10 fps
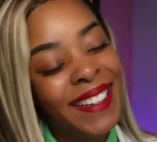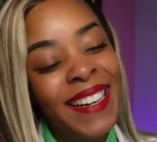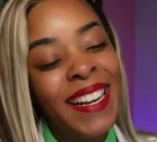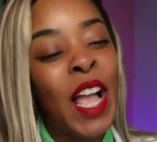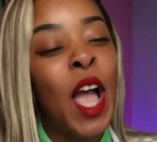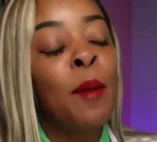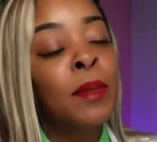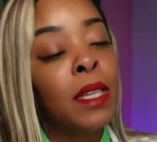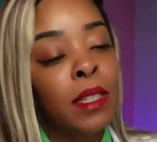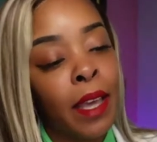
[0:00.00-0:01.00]
I'm
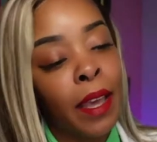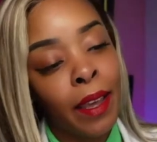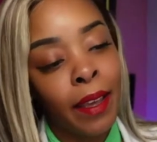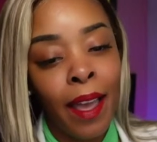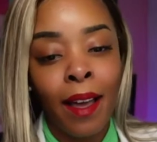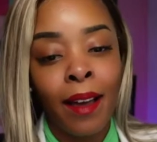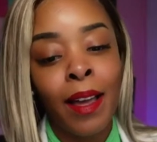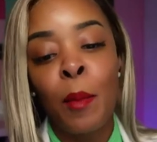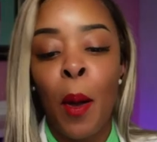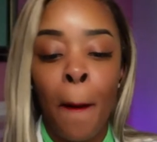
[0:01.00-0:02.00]
just saying, y'all, come
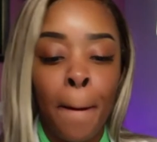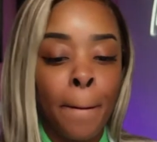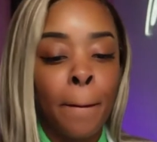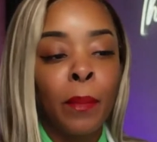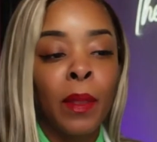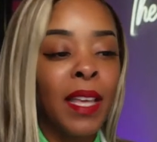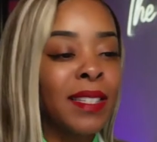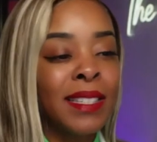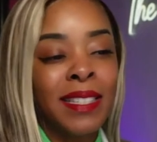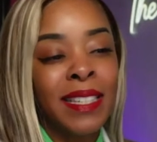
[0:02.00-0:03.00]
on. This
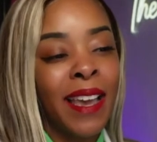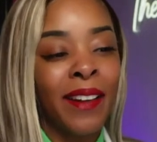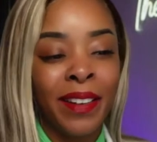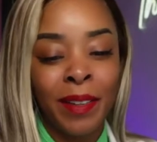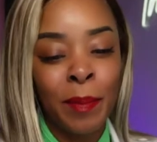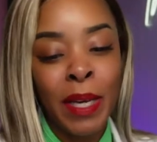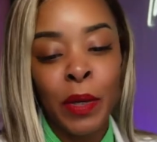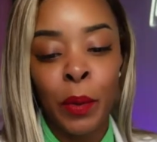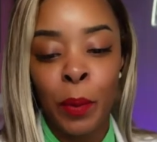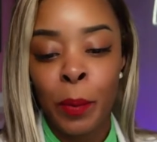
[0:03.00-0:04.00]
is Saturday. Be
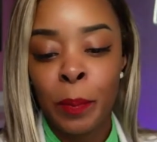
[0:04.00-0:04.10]
cool.